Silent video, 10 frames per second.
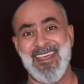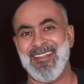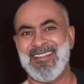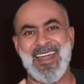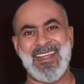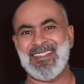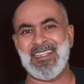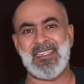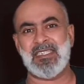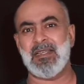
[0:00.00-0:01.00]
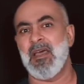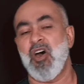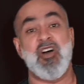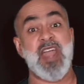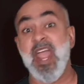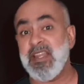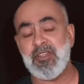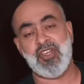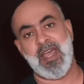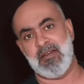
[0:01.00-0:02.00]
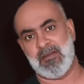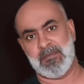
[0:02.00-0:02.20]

that exists on any channel.